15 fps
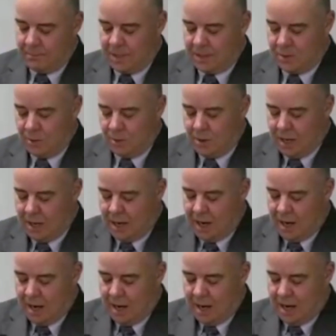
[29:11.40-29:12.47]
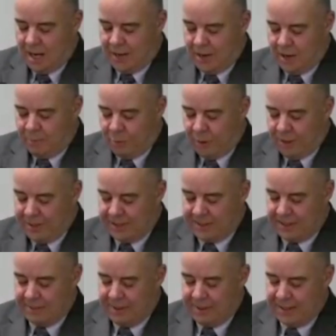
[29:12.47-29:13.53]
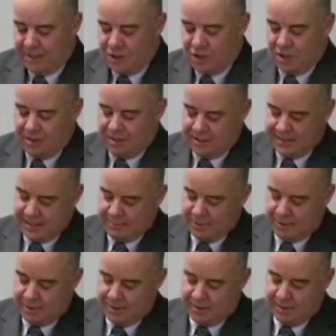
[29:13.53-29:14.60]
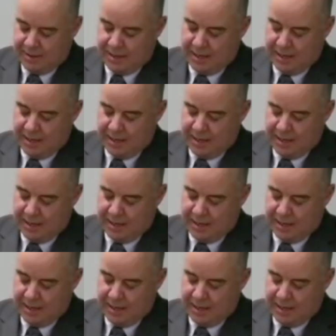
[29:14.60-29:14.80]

So I got appointed to the bench on December